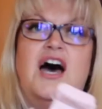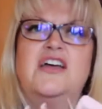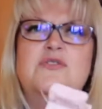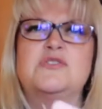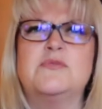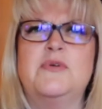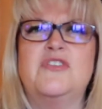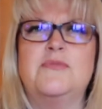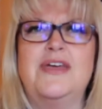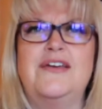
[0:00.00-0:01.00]
I know some
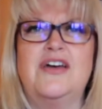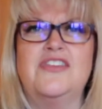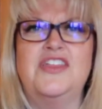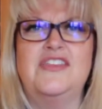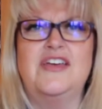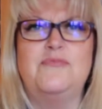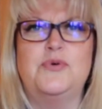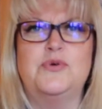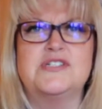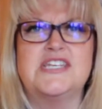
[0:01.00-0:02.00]
of them, I think they
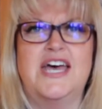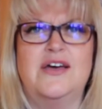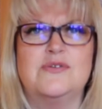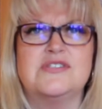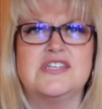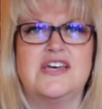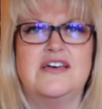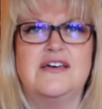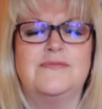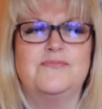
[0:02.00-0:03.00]
brought out
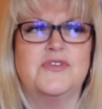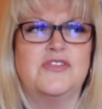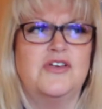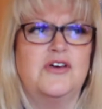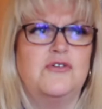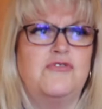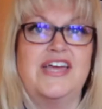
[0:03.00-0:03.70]
the